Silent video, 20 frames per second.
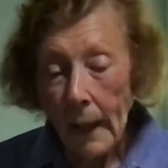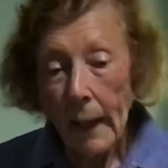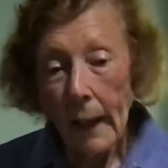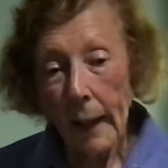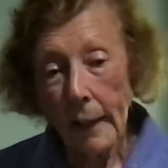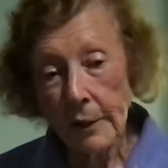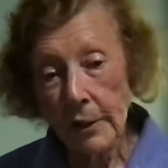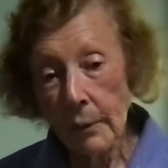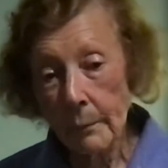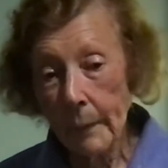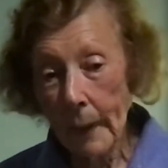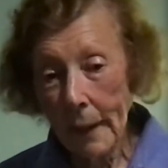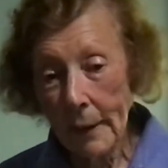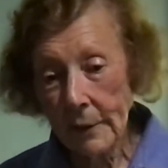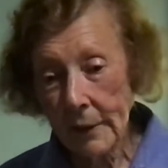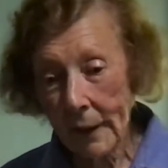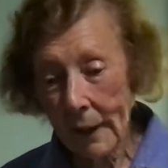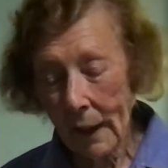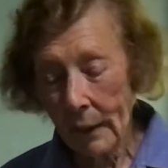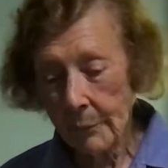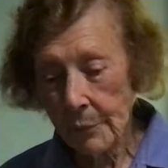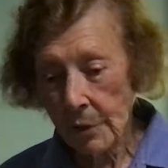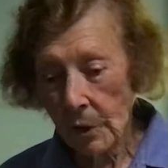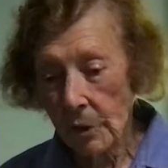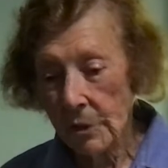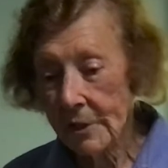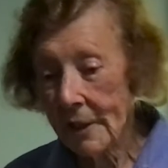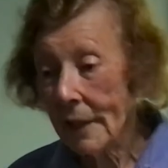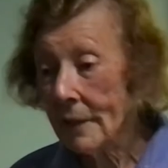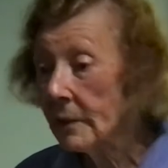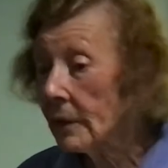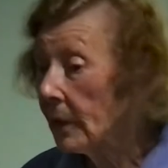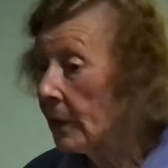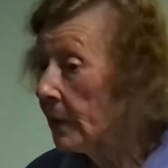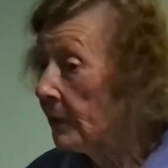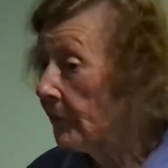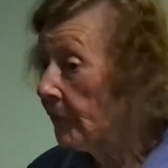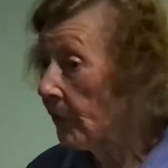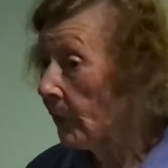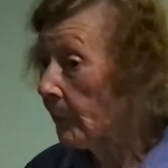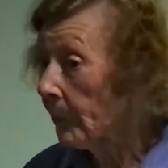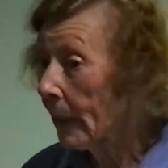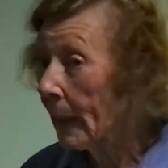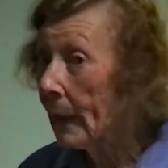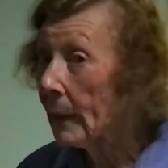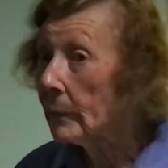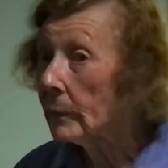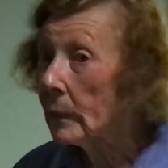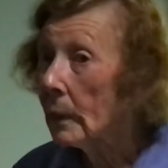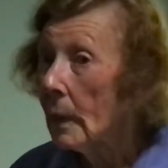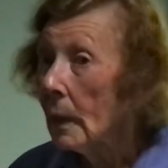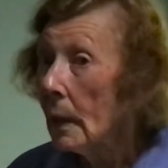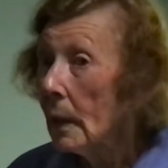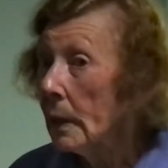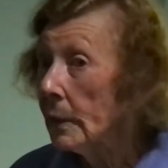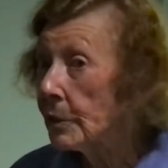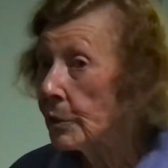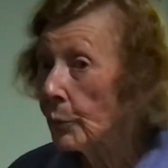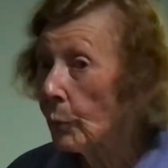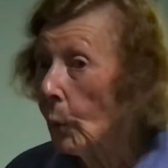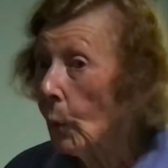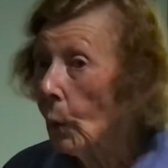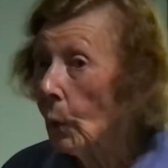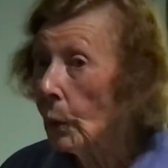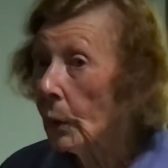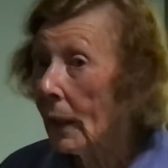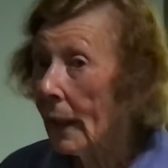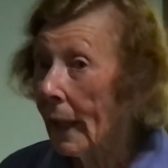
and your boat caps on, don't leave your boat. It's wood.